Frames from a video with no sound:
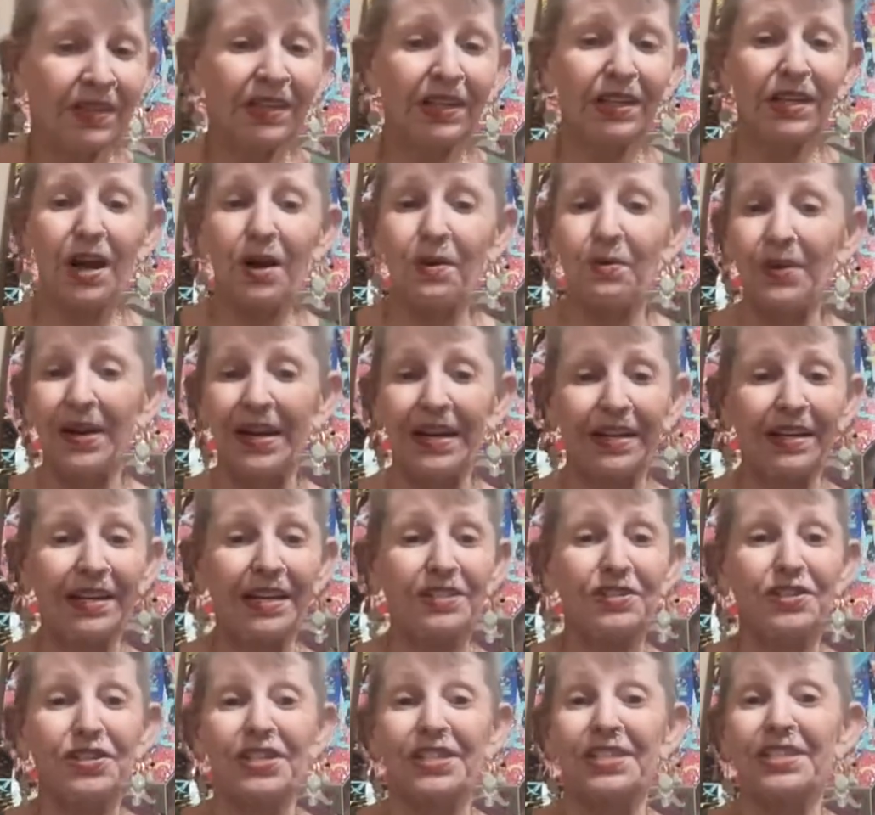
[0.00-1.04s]
go in
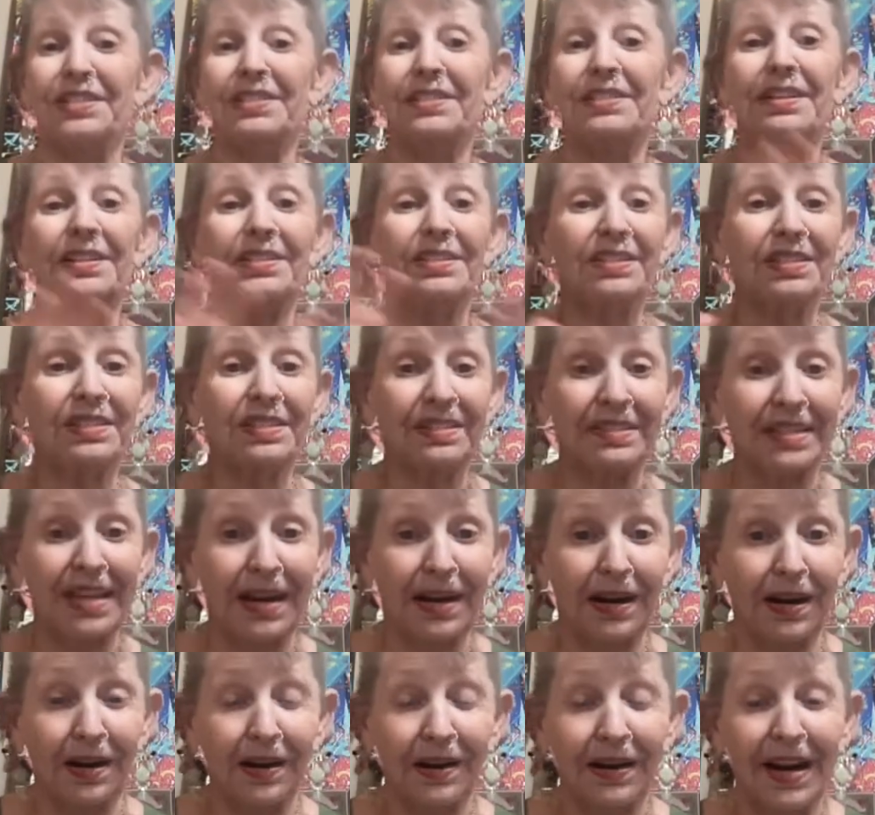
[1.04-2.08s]
and just
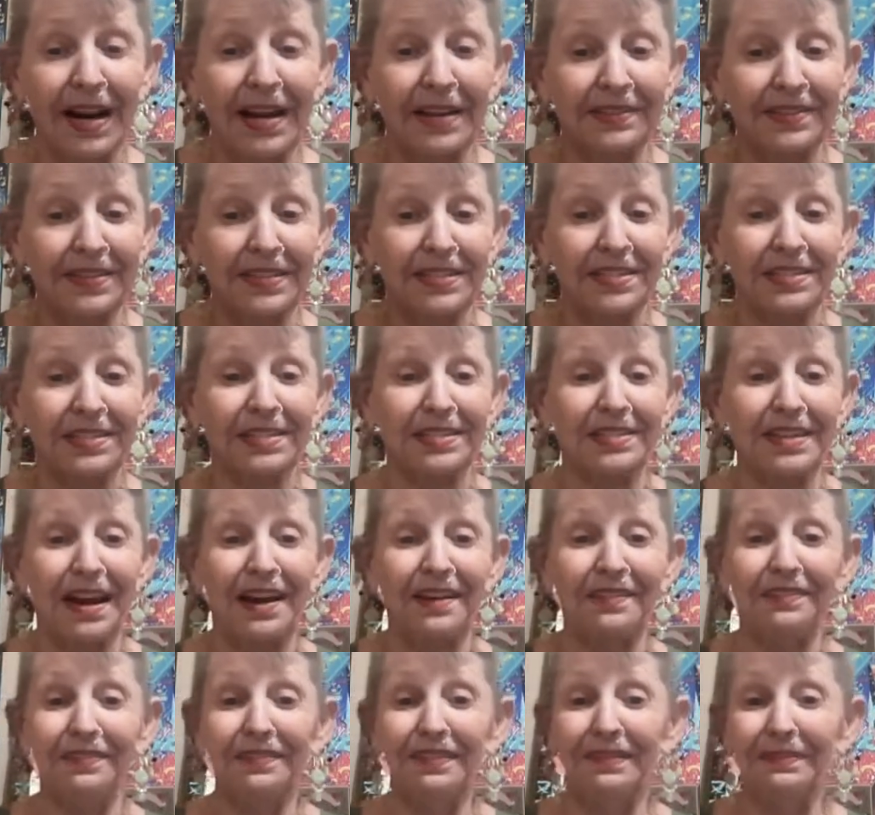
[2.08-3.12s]
stare at the
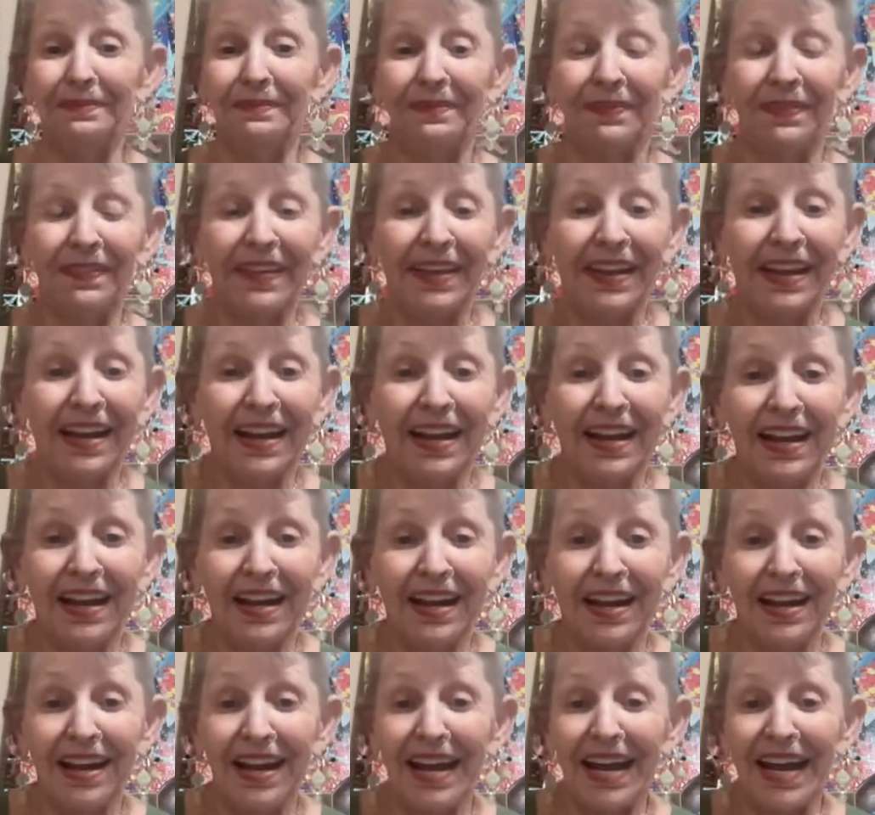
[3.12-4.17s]
stuff
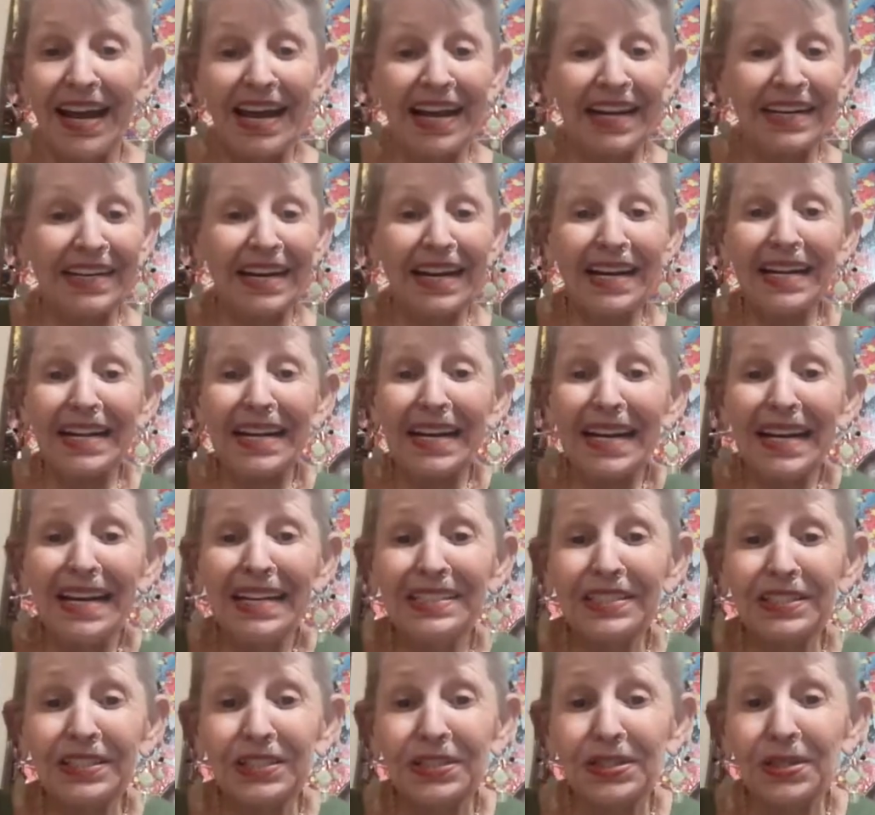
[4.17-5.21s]
and
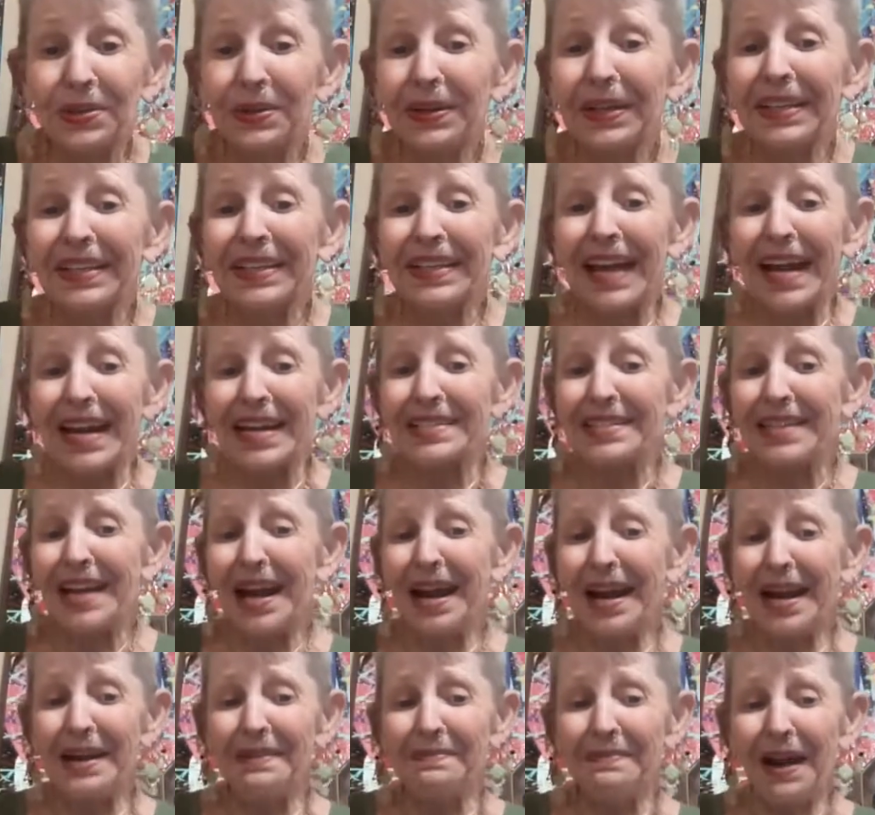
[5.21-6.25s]
again, during that
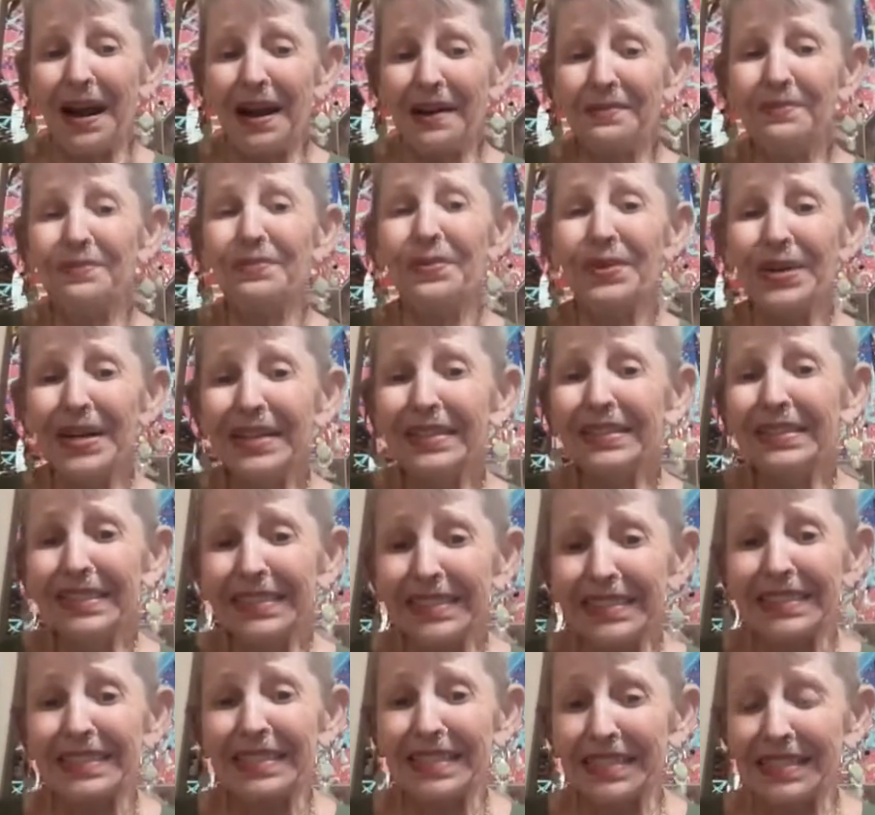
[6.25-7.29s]
time, I
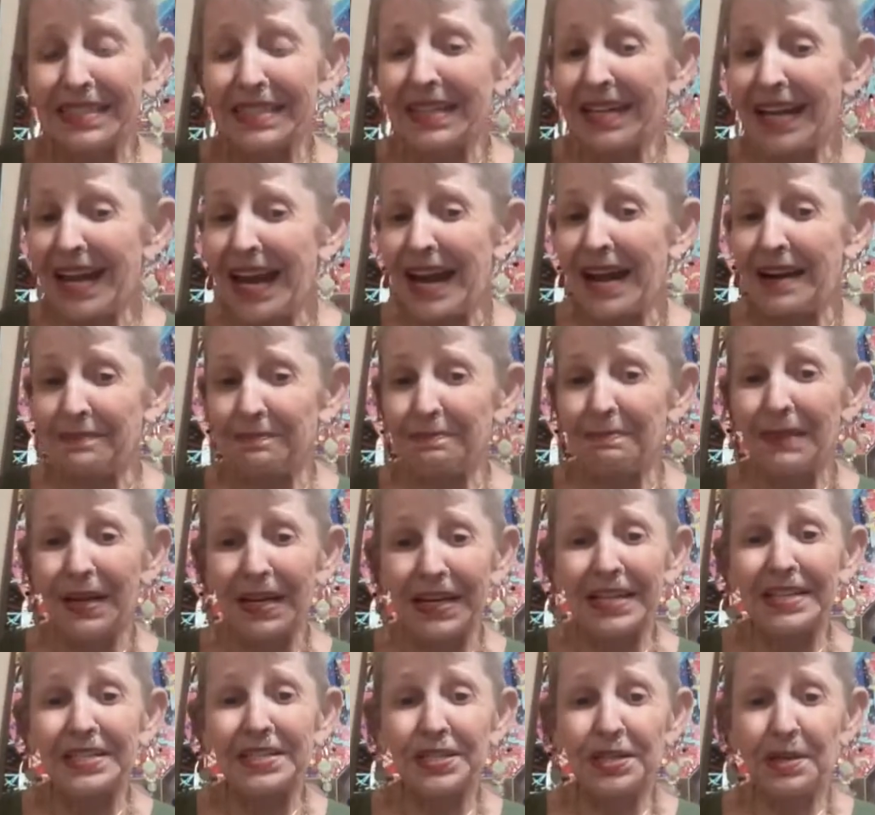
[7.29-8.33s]
really didn't have
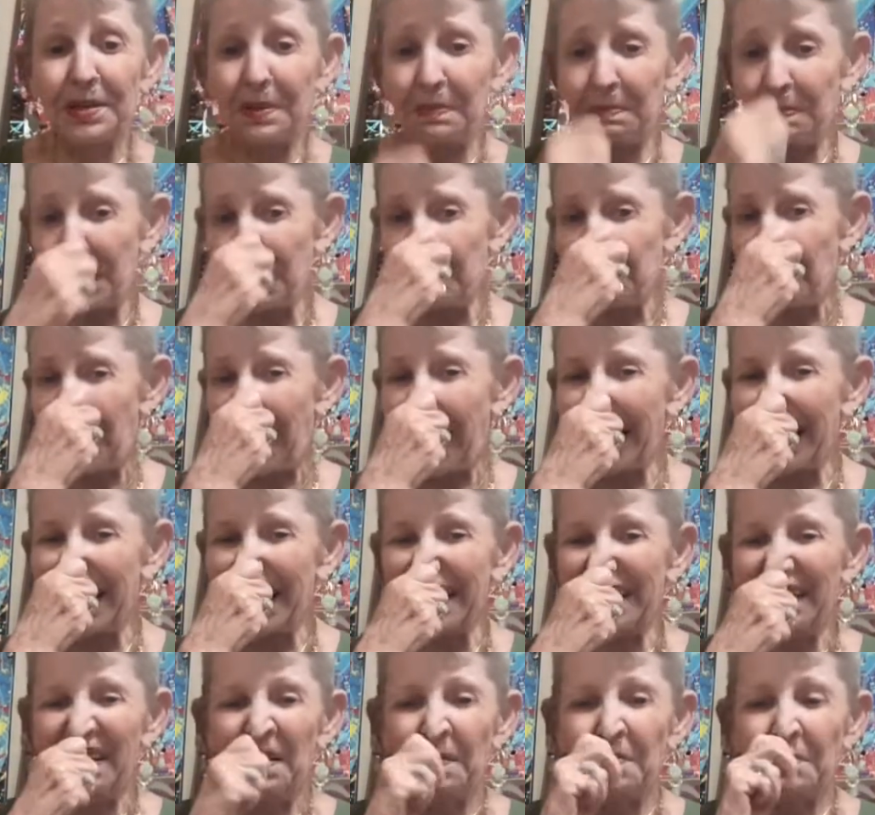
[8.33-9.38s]
money to be buying
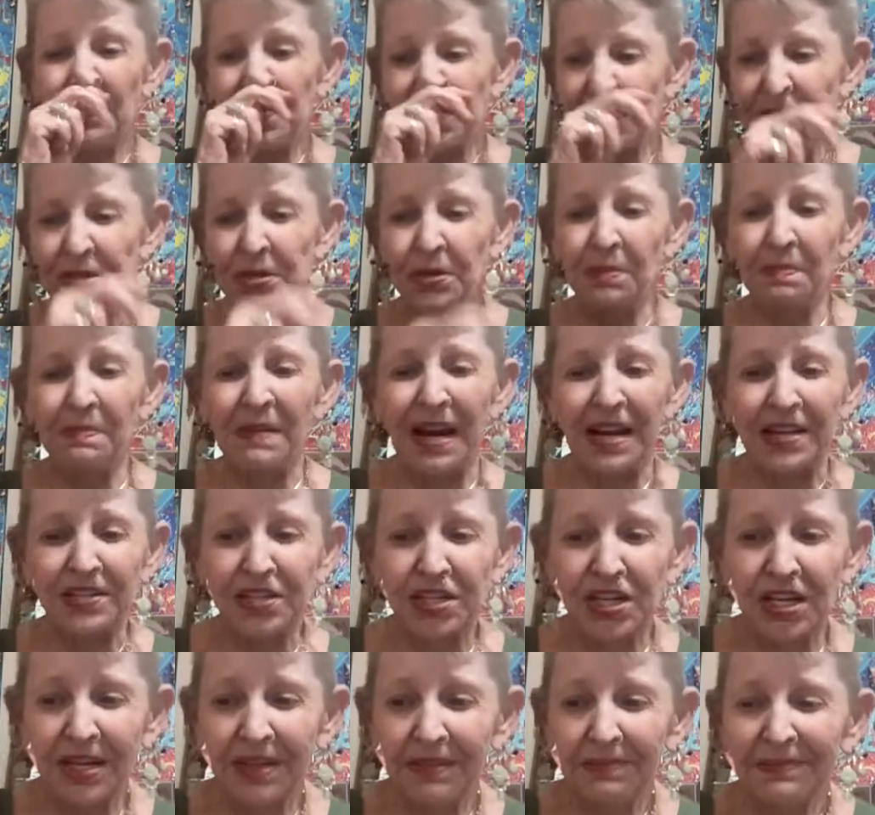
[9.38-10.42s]
too
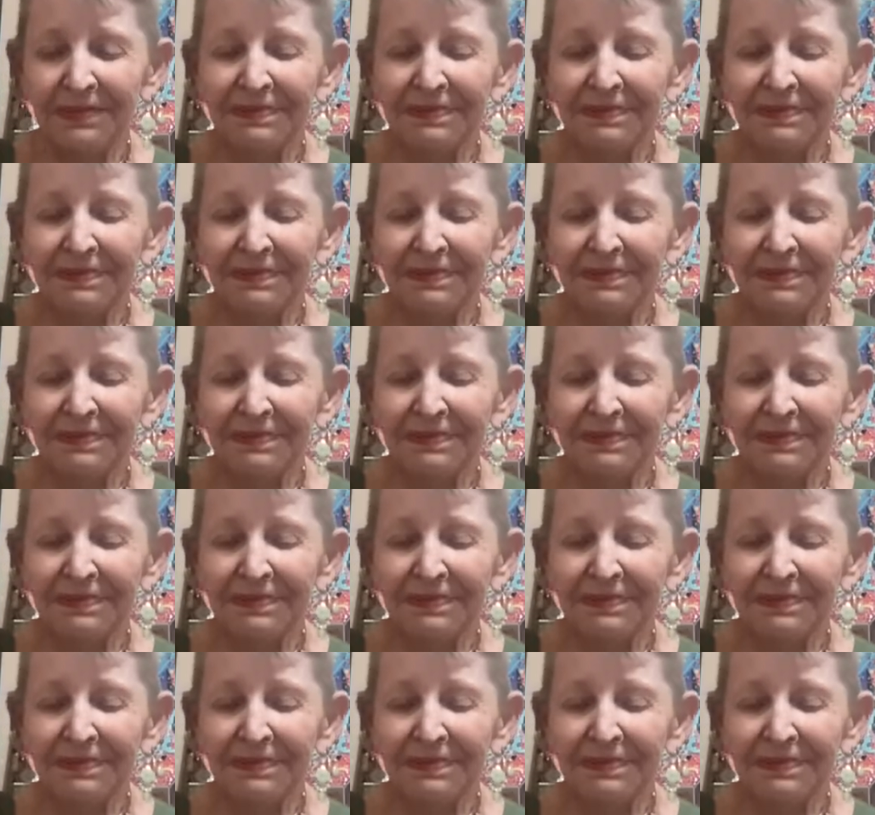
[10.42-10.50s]
much.